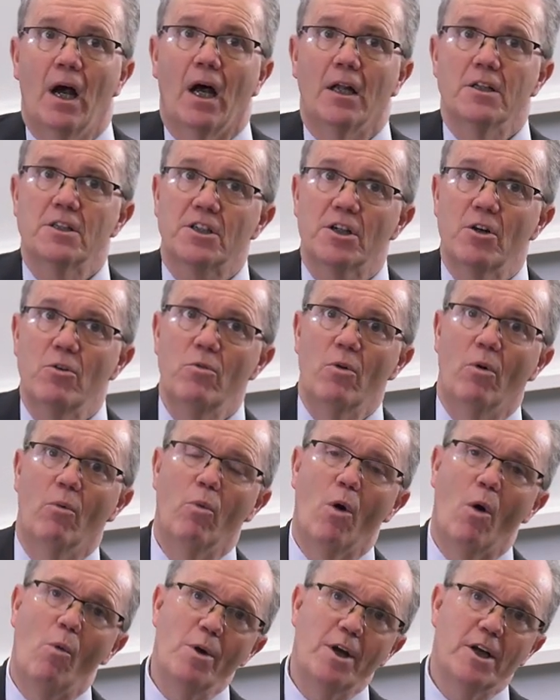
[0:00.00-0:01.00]
And so
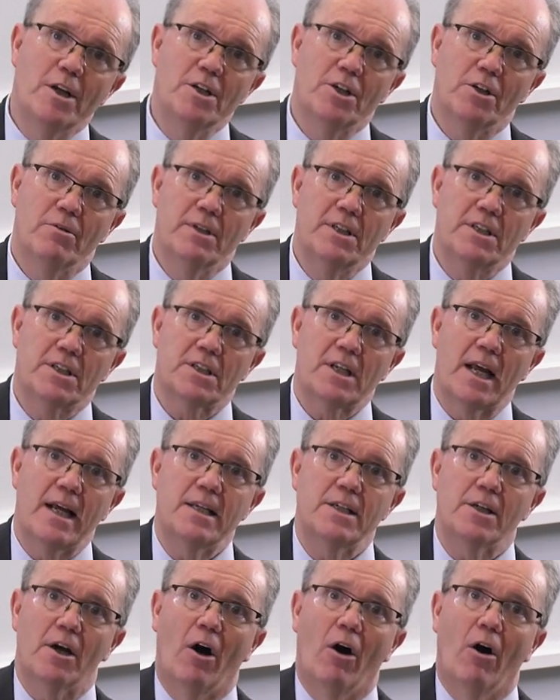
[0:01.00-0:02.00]
what we can do
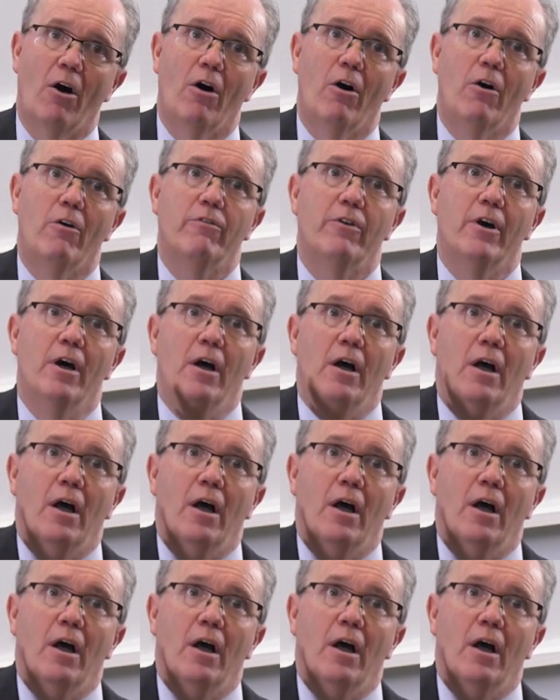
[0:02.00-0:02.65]
instead of